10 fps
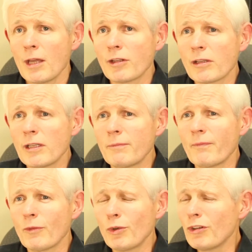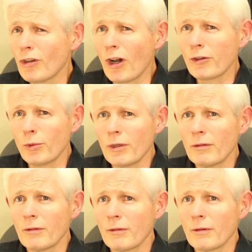And she said, would you talk to her?
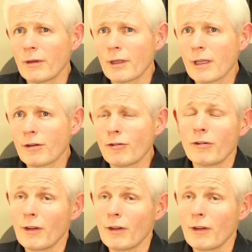I said, sure.